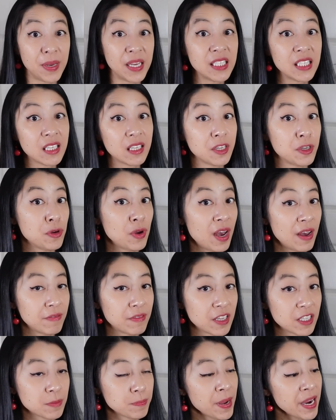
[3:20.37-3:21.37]
Basically, you
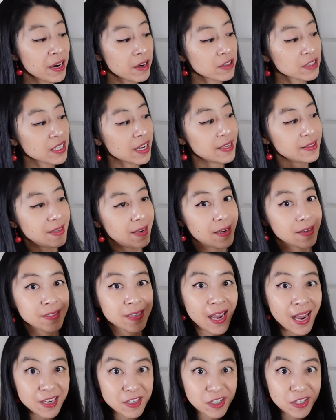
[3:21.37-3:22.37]
have this parasite that
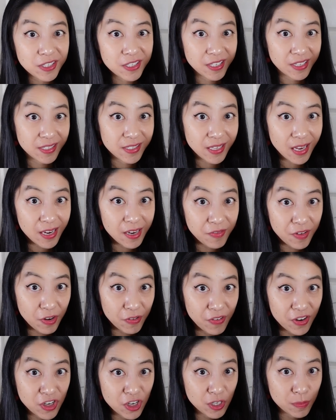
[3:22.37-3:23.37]
attaches to the side of
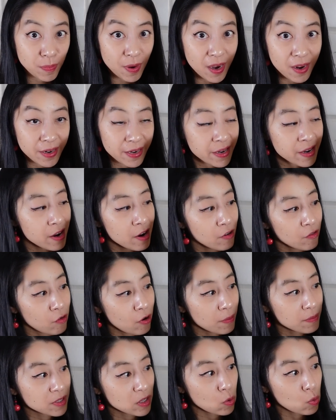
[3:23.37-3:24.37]
your fish's body,
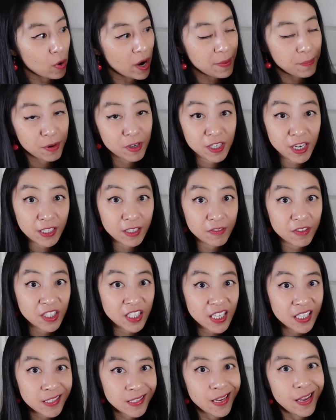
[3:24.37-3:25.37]
forms a white protective
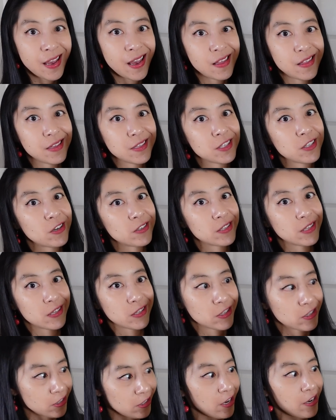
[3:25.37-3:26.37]
cyst, and then
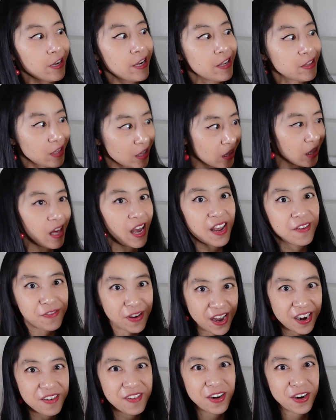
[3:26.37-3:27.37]
starts sucking the
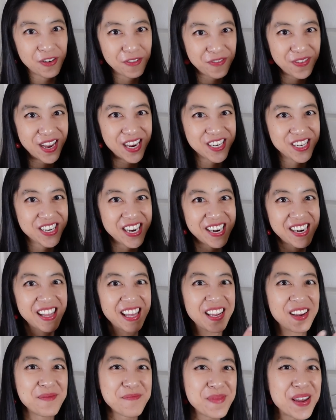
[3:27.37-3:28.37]
life out of your fish, kind of
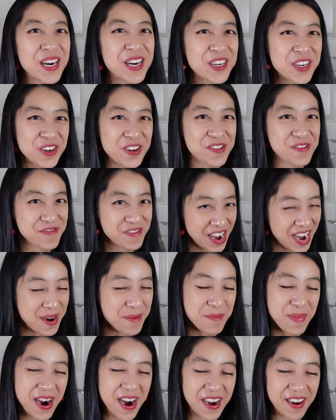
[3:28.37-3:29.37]
like a miniature
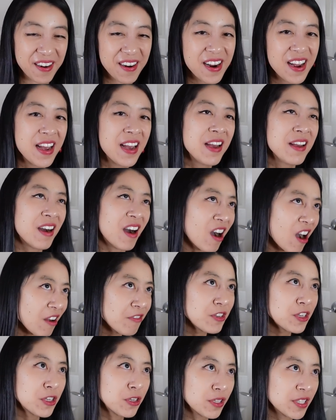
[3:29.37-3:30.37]
vampire.
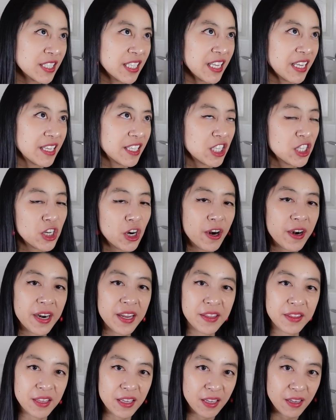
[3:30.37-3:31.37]
Often you'll see it
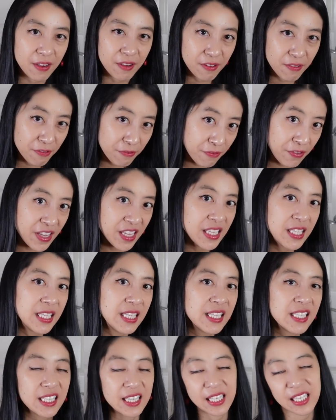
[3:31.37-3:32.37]
start in the
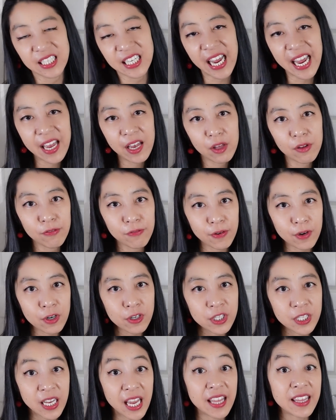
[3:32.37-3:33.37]
fins and the tail
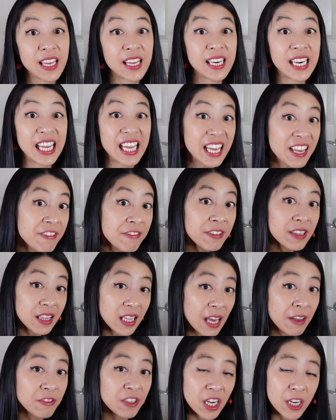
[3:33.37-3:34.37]
first, and then if
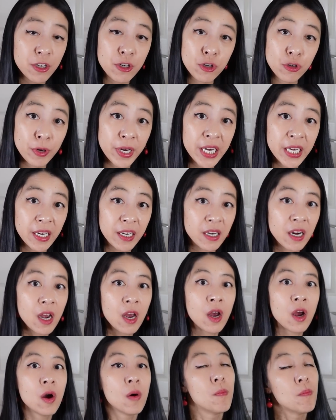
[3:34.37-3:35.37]
left untreated,
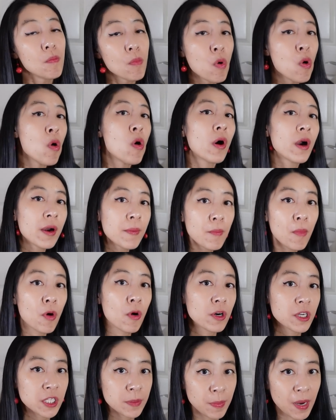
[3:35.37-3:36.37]
more and
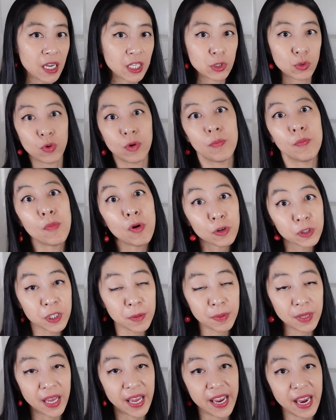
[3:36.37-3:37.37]
more spots will
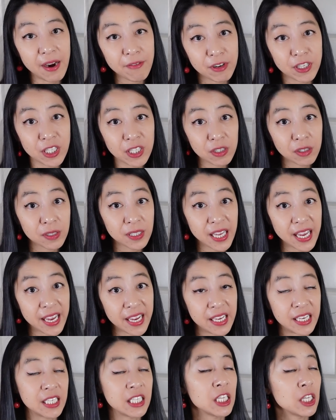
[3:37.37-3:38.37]
multiply every single
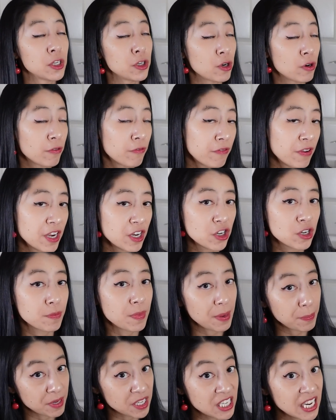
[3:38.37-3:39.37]
day until your fish
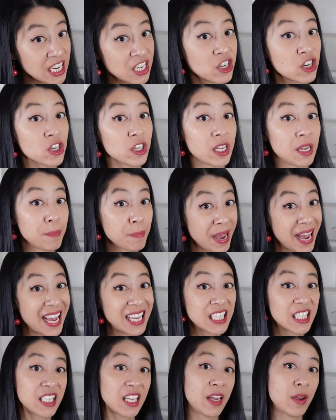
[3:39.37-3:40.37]
may potentially
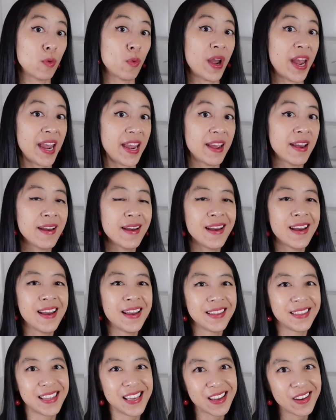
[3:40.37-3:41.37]
pass away.
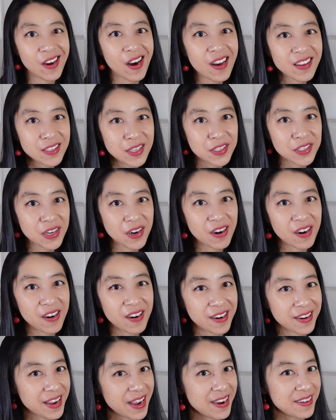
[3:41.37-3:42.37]
The causes
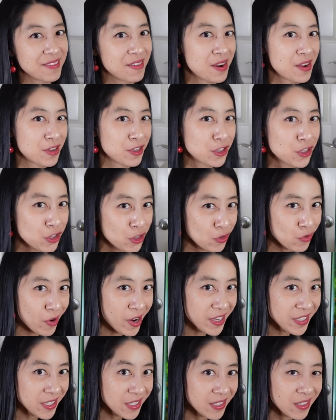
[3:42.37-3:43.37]
are, again,
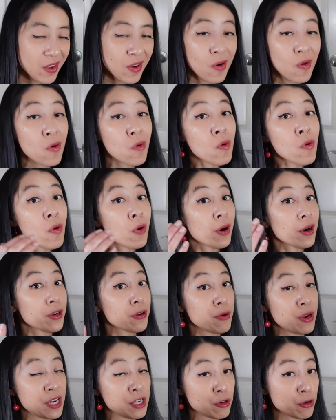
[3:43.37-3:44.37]
stress, or
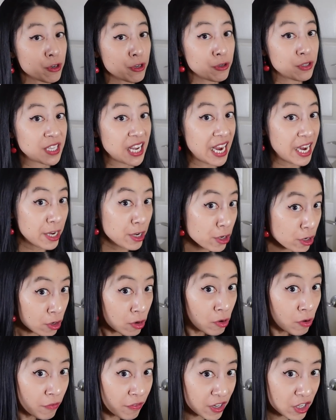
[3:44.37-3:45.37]
you introduced a
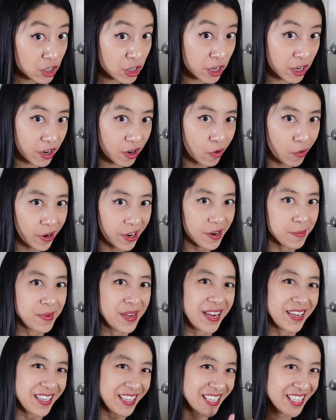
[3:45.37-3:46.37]
new fish to your
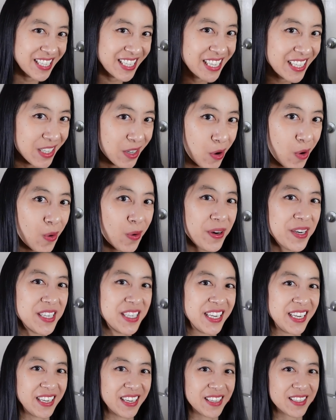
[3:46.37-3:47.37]
aquarium and you didn't
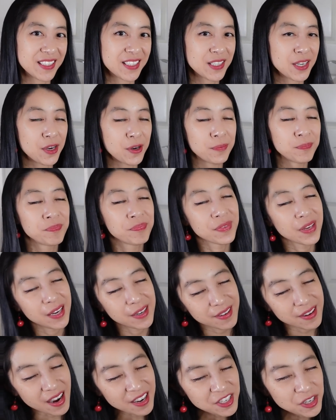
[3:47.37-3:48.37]
quarantine it. So
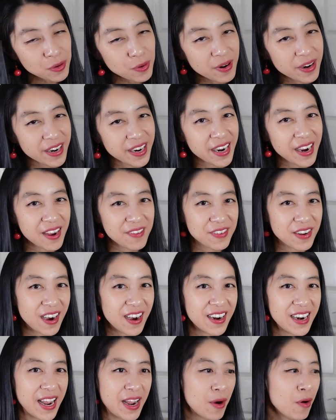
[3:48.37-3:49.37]
not to worry, I've
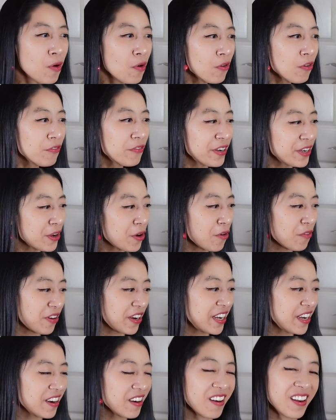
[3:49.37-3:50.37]
got a whole video
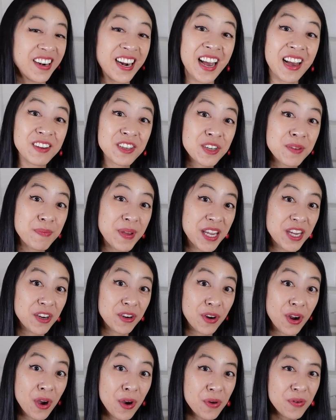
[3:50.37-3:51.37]
over here on how to make
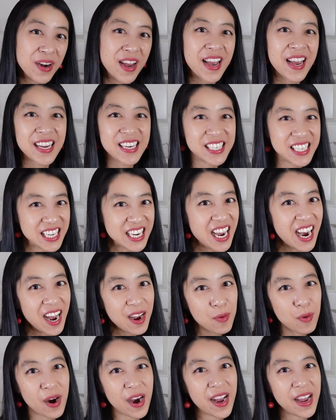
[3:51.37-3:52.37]
your own
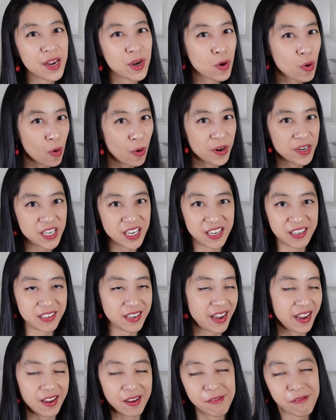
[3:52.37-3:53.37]
DIY quarantine
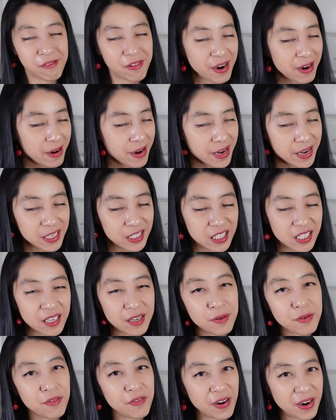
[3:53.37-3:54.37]
tank. Very
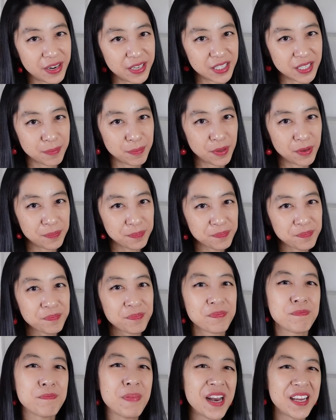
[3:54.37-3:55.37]
easy, very simple.
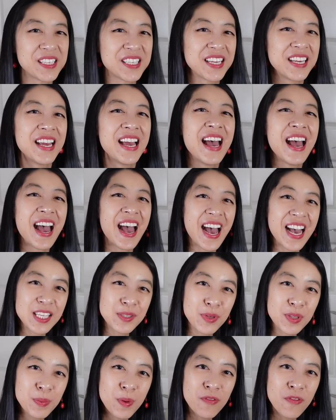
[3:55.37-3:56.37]
But
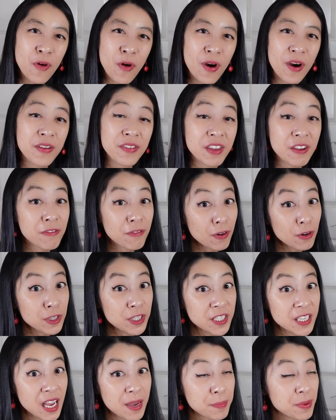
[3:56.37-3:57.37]
as with before, the
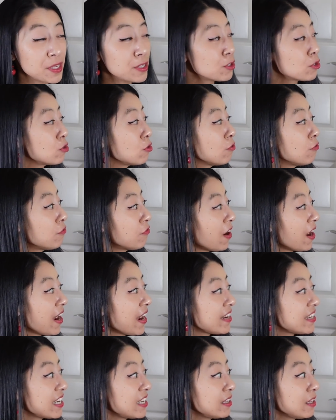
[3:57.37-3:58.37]
first step is to
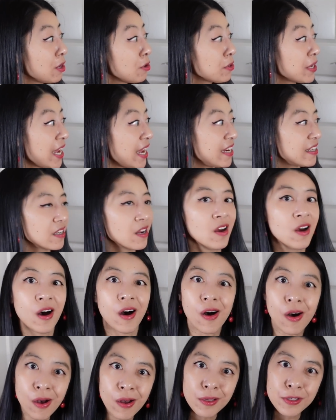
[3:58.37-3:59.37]
find and locate
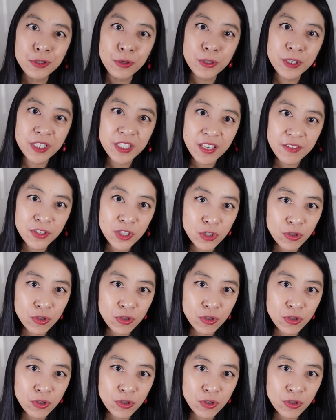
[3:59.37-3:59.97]
all sources of